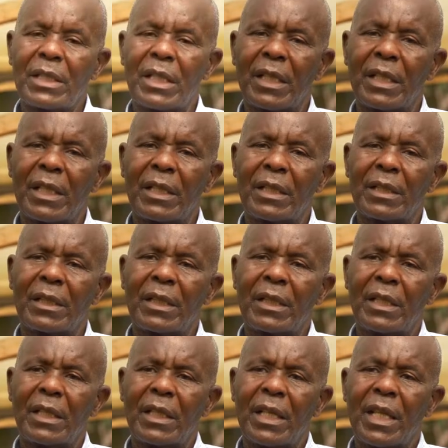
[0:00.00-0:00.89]

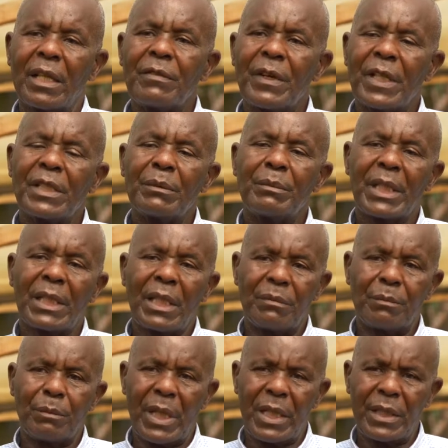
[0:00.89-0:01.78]
they fetch
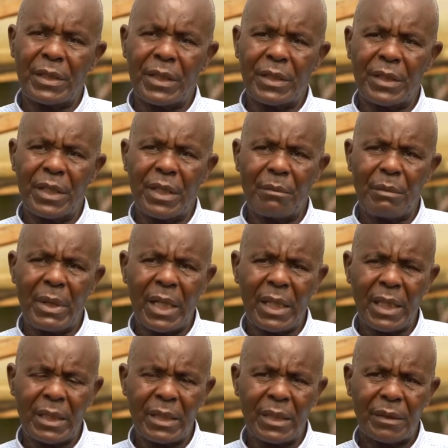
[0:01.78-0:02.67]
better prices in the
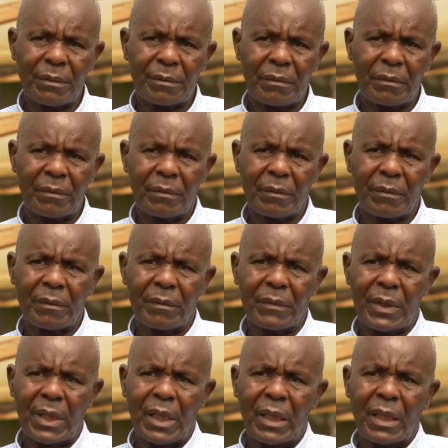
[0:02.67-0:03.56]
market.
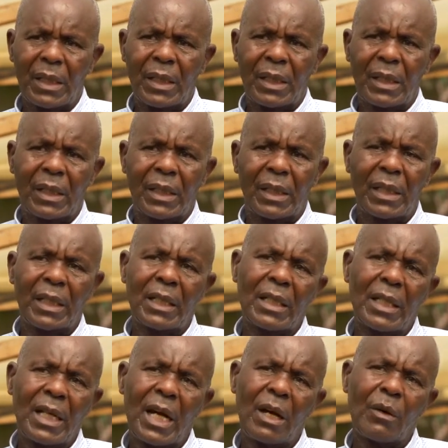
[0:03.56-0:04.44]

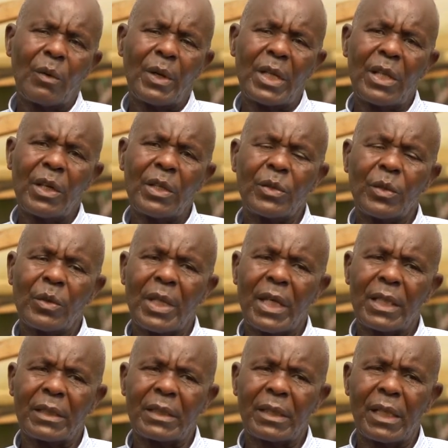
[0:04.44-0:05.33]
And now when they saw
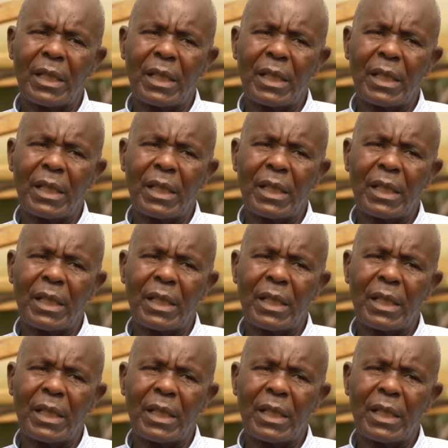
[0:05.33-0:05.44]
that